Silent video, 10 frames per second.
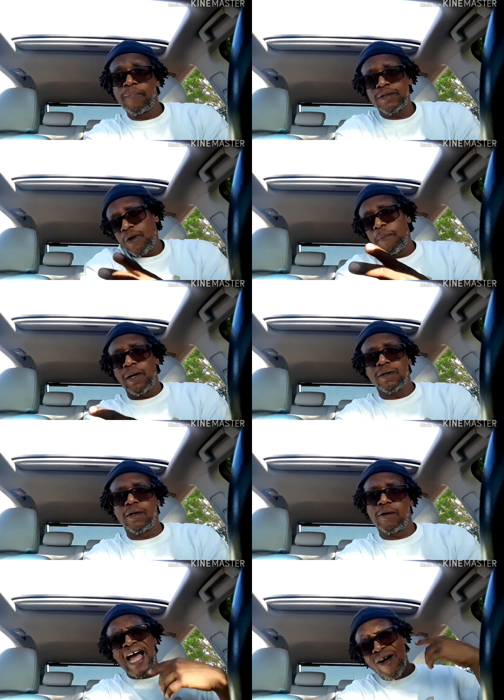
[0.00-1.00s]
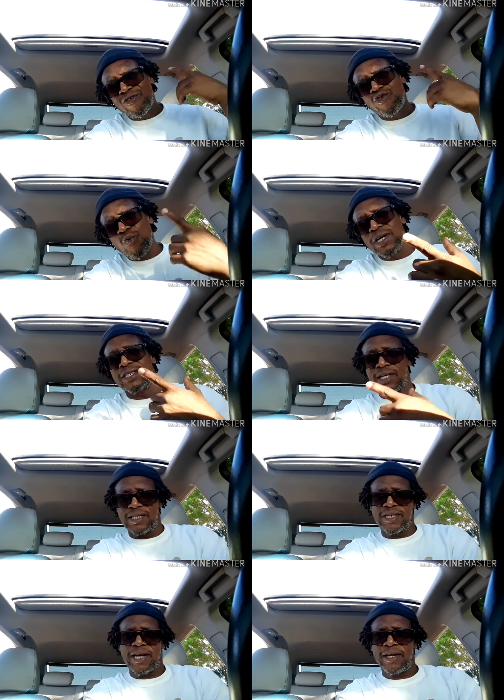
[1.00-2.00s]
It's no big deal. How twisted
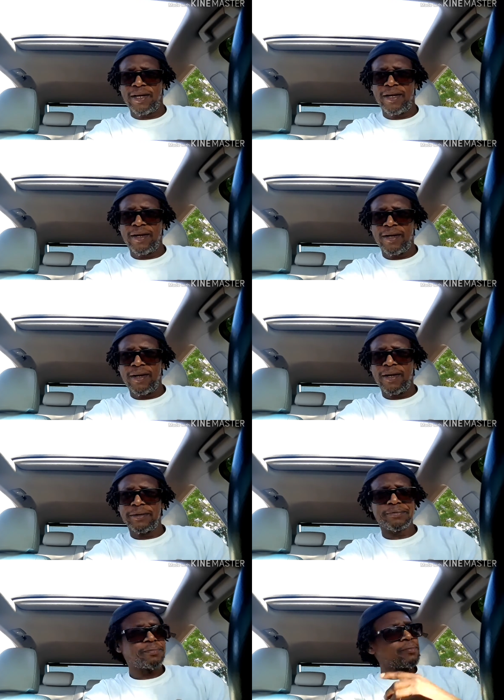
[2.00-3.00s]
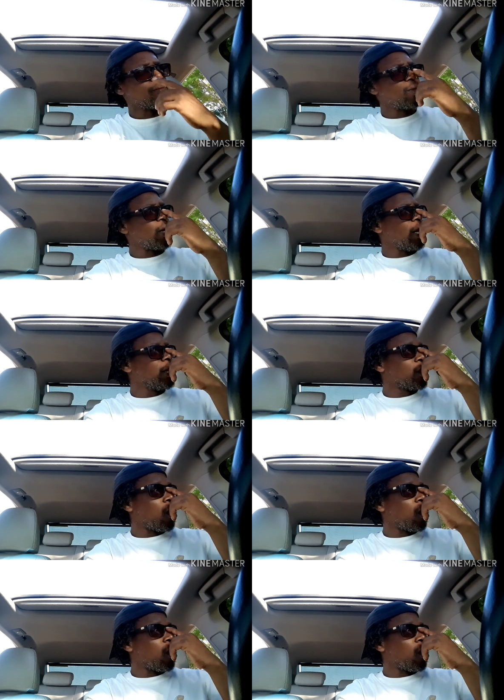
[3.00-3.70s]
is that? And it